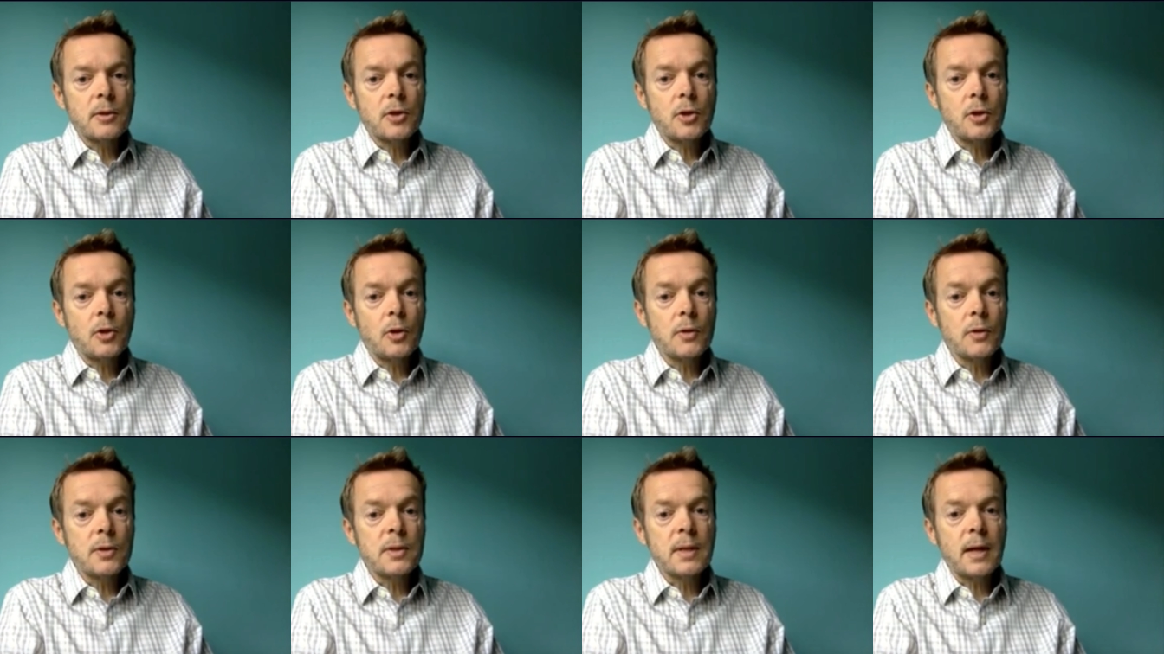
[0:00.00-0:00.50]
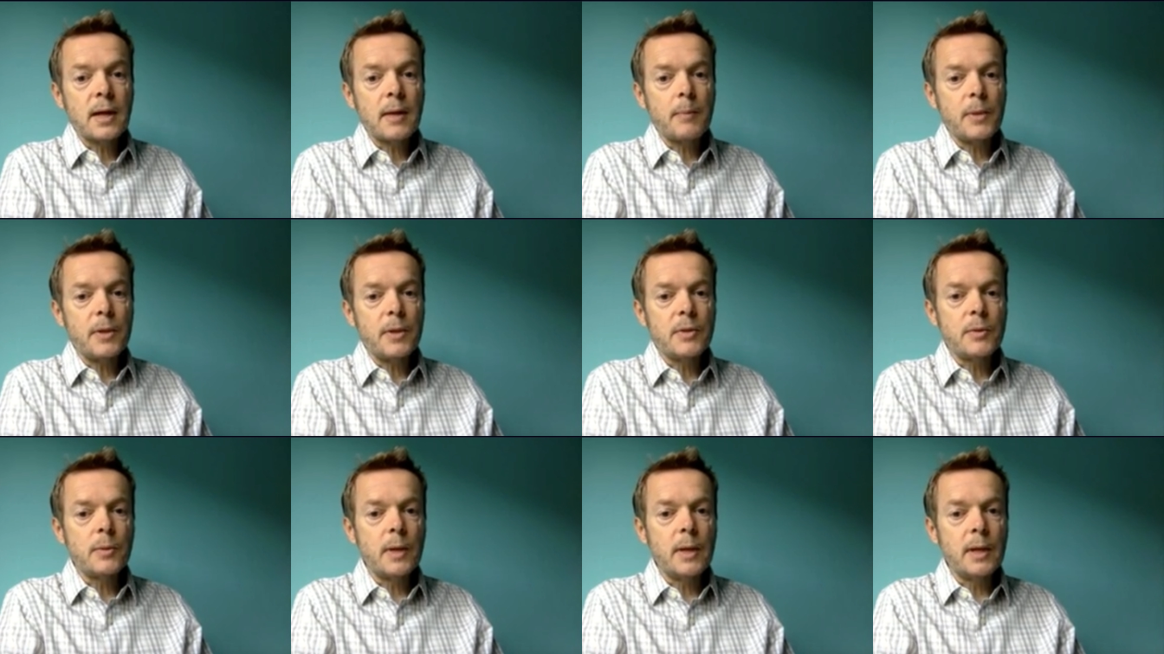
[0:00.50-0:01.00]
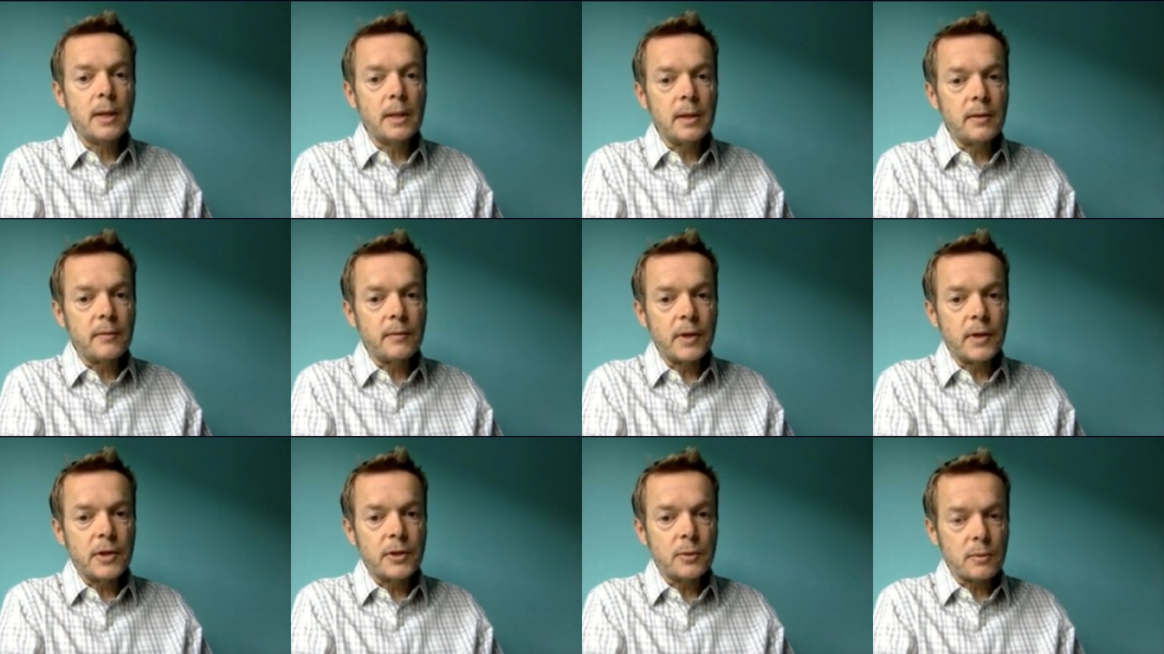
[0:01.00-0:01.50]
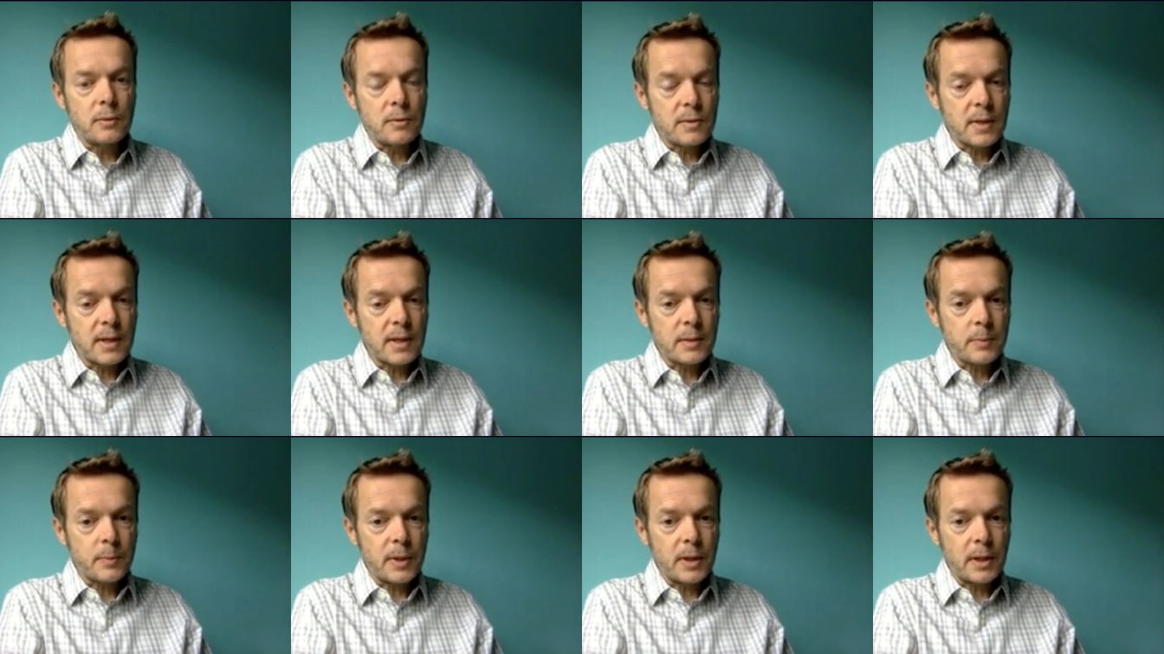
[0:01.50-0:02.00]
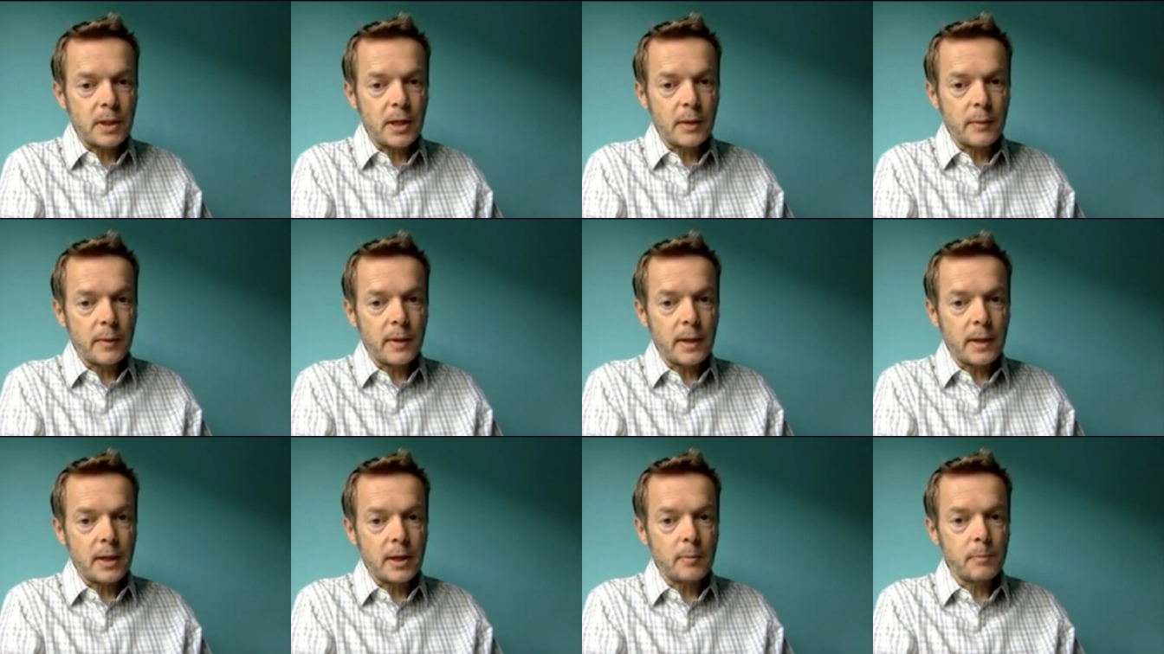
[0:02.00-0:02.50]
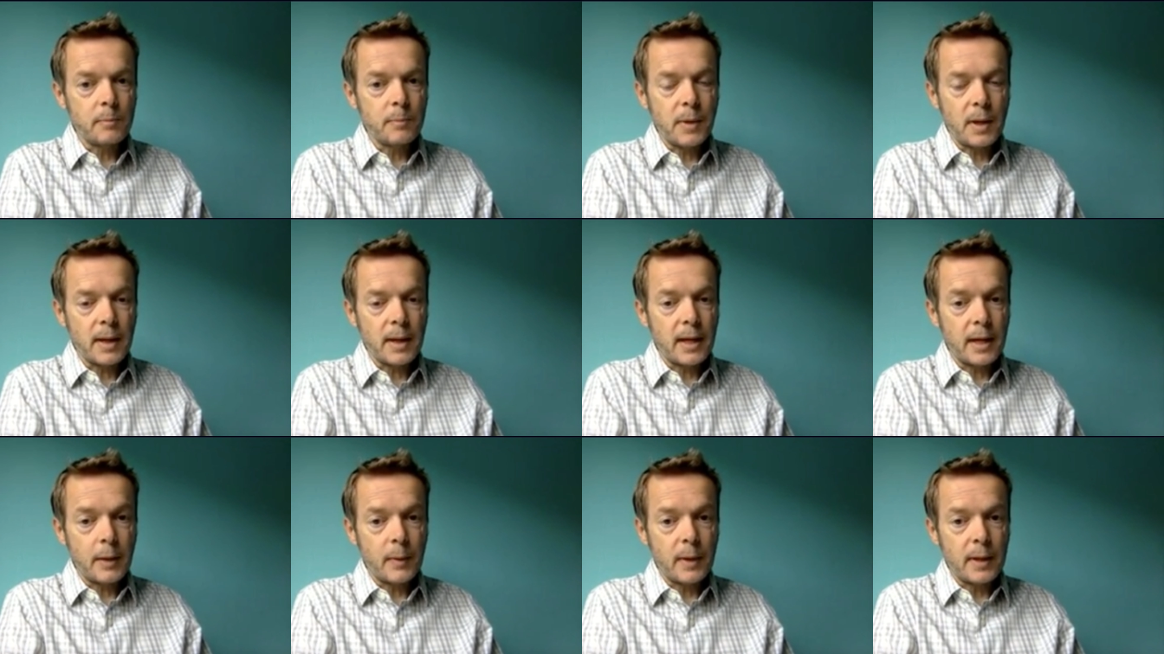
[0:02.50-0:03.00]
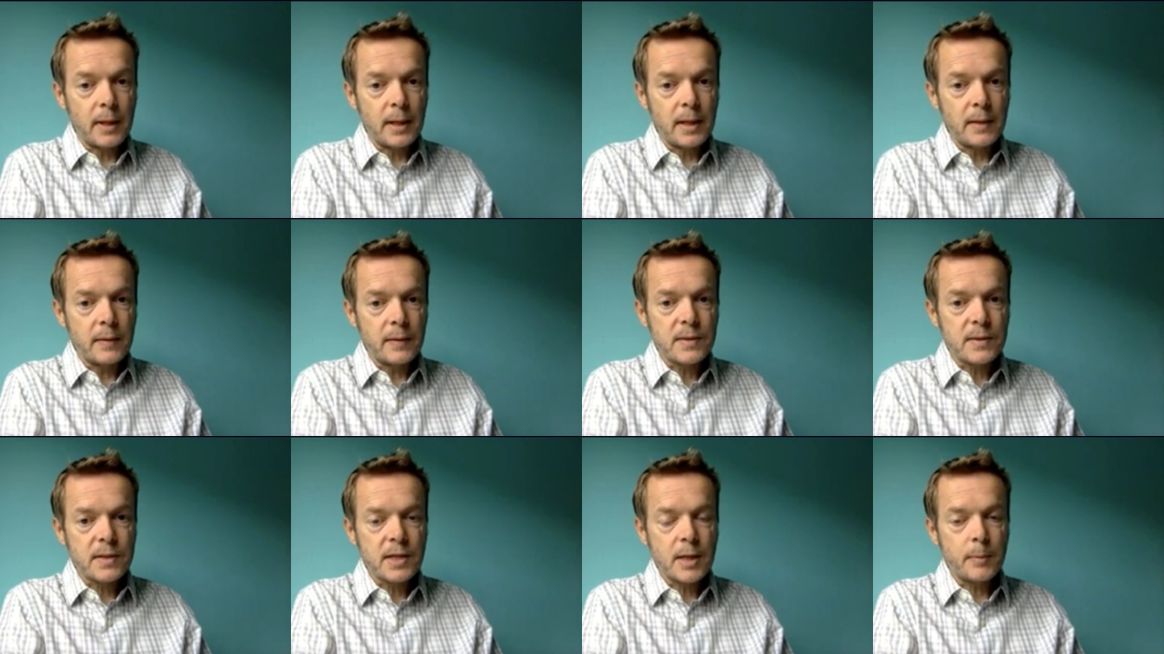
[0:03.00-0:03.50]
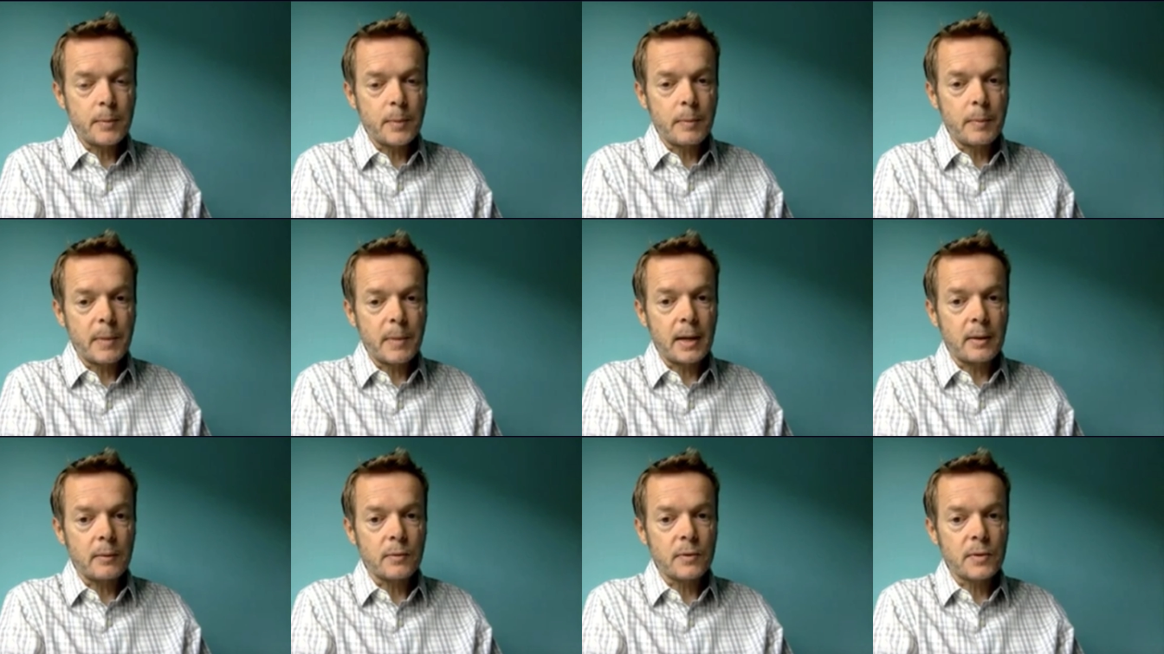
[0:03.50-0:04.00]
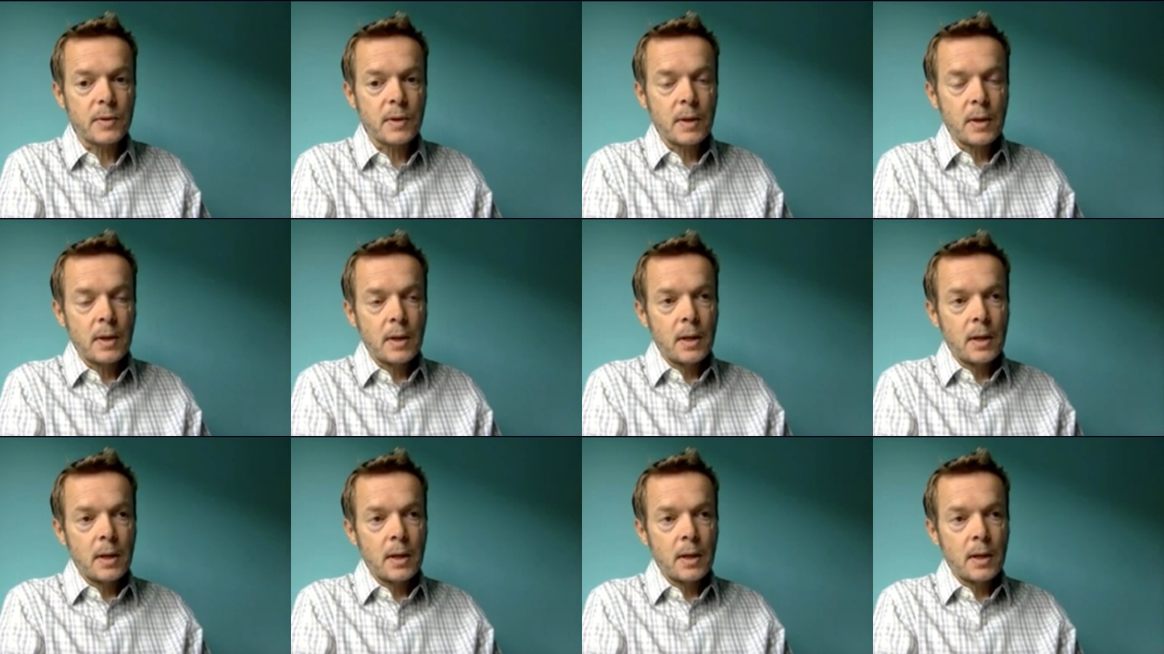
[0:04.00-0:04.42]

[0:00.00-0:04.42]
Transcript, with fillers: contact between individuals has been going up by anywhere near the same amount.